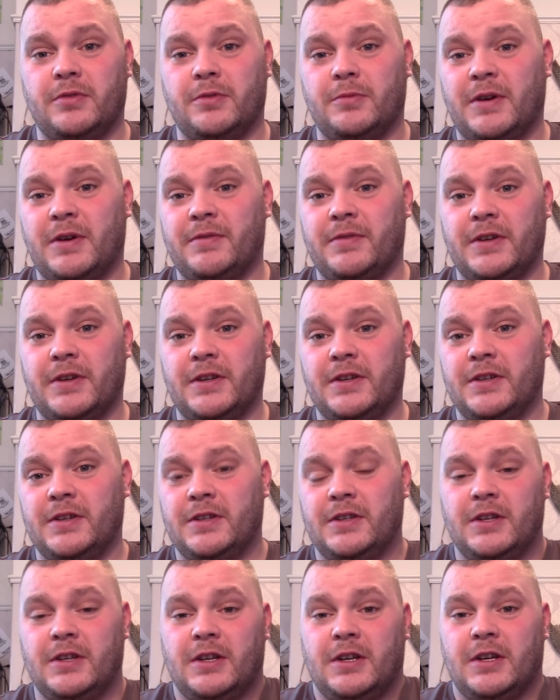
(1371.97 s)
or whether
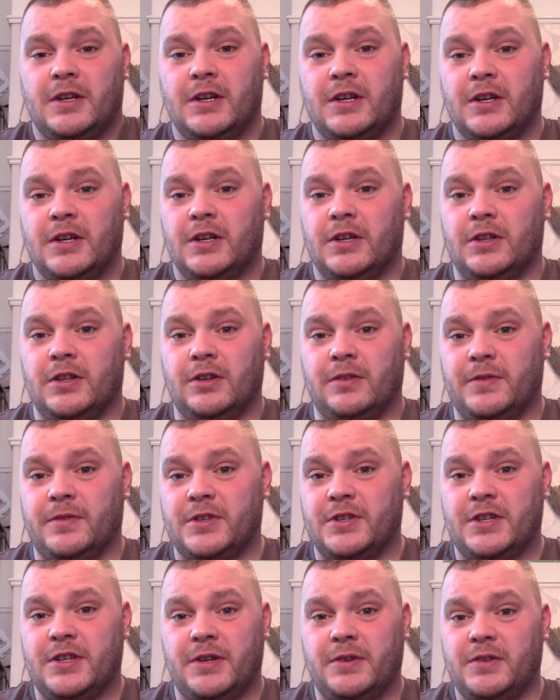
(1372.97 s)
the
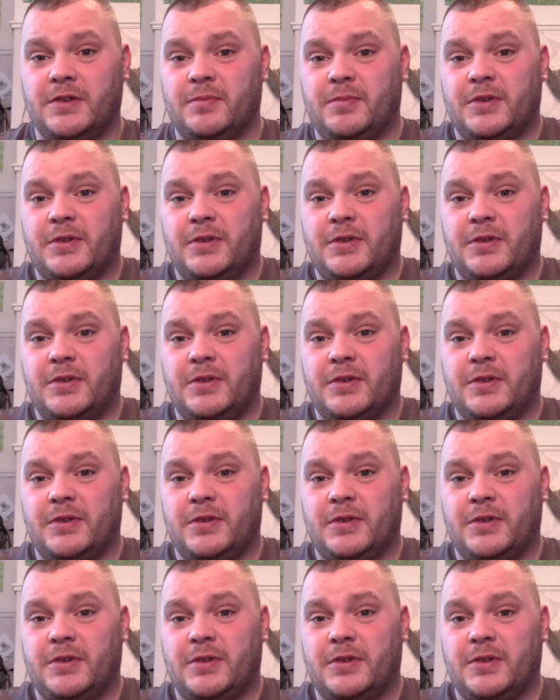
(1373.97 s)
others don't.